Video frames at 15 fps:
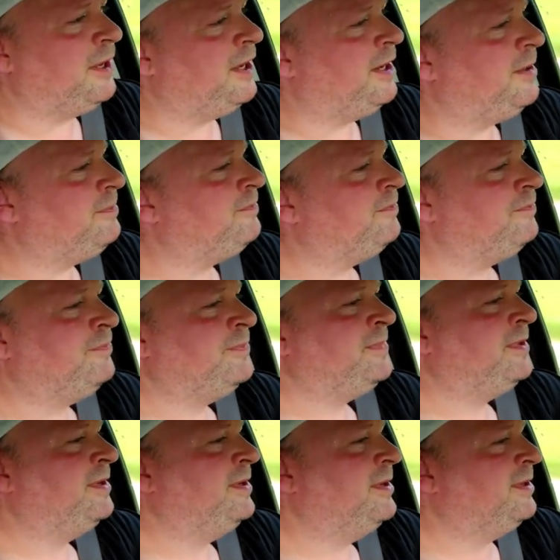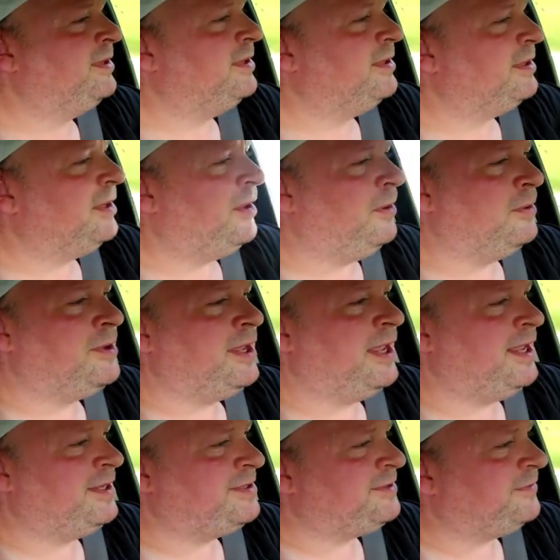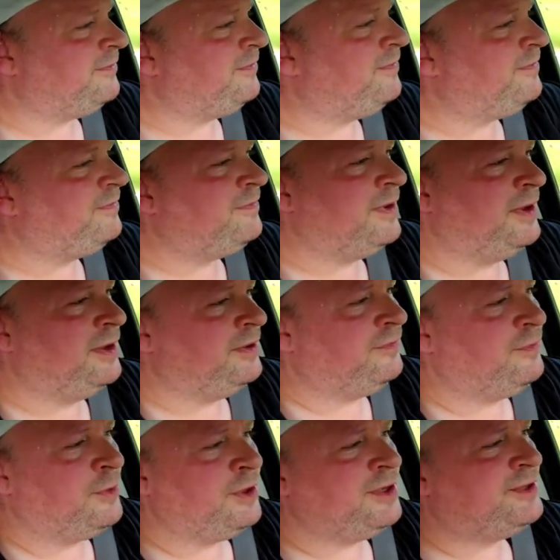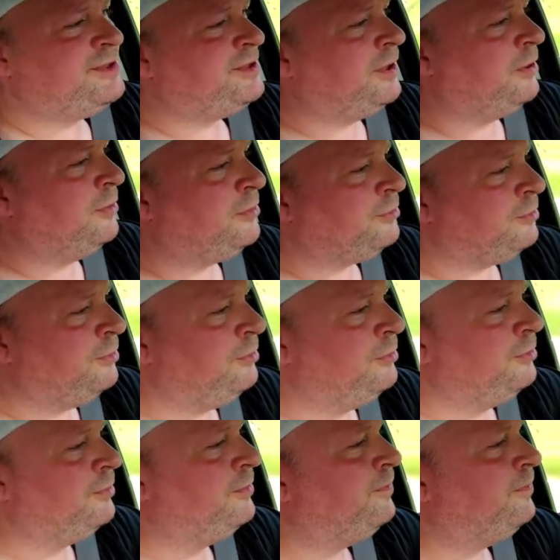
got all kinds of uh, footage to go through